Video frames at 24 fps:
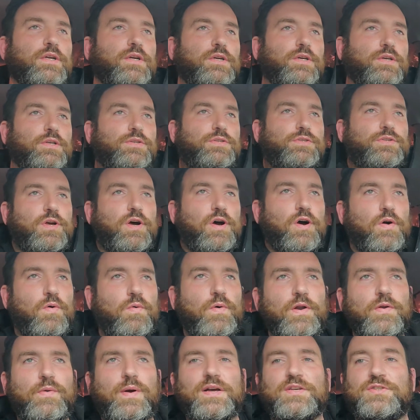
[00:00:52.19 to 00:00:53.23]
So,
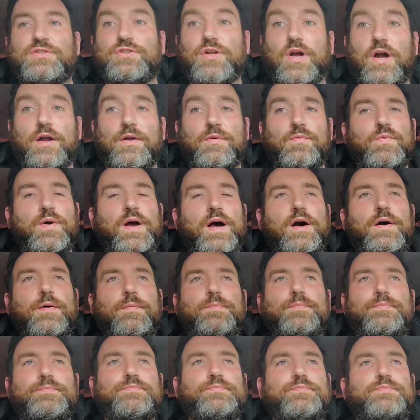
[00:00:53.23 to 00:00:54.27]
where do I start? Well,
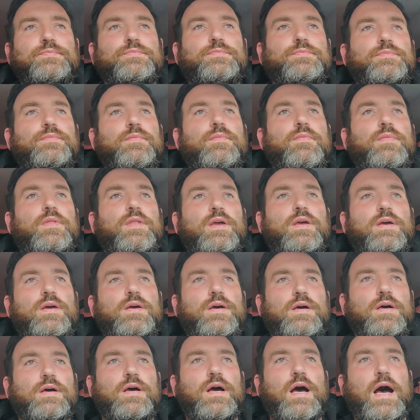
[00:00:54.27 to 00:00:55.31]

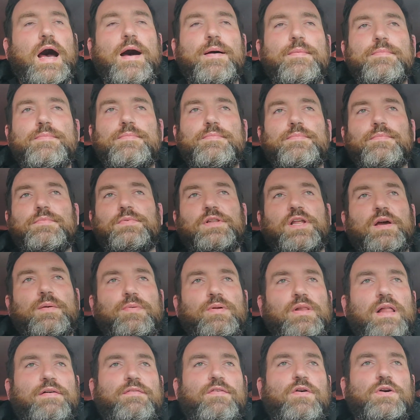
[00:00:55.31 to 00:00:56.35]
I'm
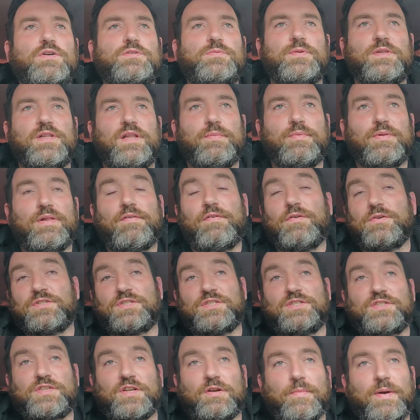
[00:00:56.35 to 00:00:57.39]
liberal. I've always been liberal. I've always
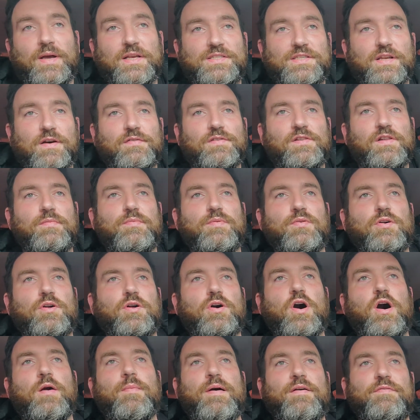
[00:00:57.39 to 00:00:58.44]
considered myself liberal.
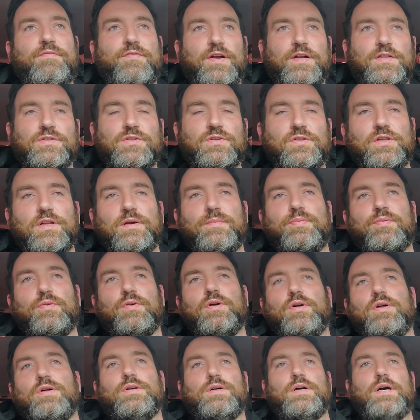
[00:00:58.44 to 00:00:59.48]
All my friends are
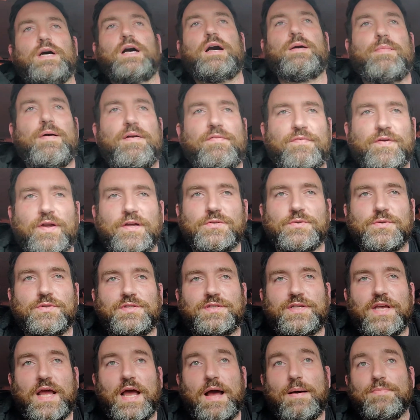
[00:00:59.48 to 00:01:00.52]
liberal. My friends would
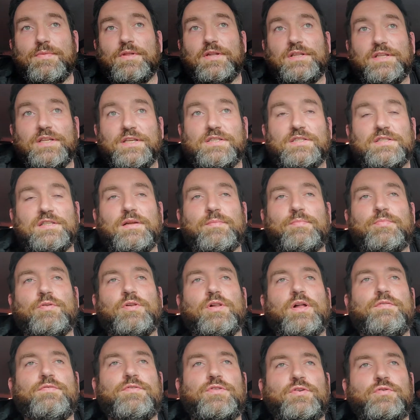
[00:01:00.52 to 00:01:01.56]
say I'm the least
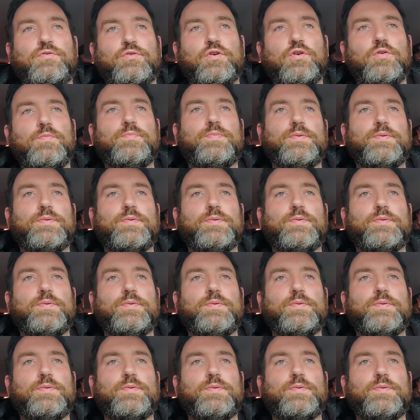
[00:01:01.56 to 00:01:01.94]
liberal of the group.